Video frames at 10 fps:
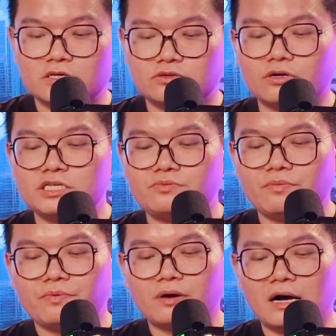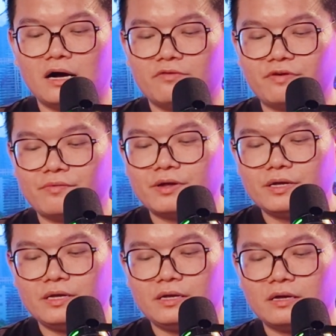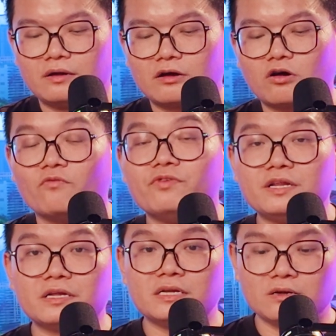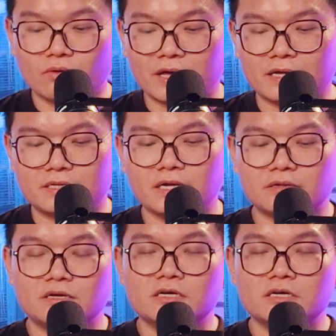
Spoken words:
So all these people are very conveniently located.